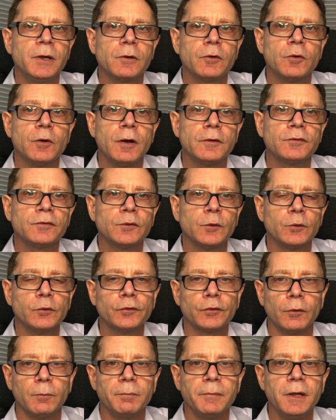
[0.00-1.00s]
across
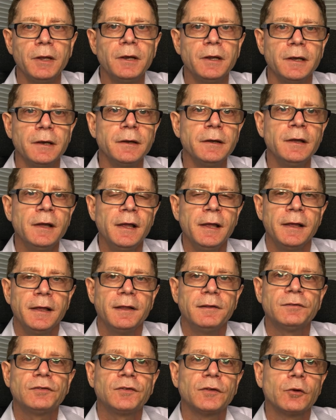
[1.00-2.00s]
social media,
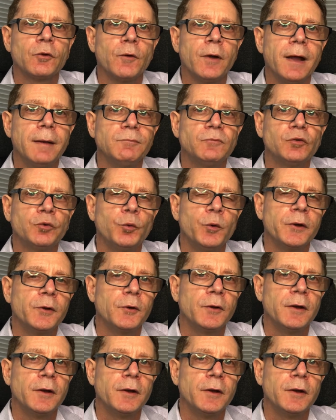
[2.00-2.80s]
Instagram, Twitter,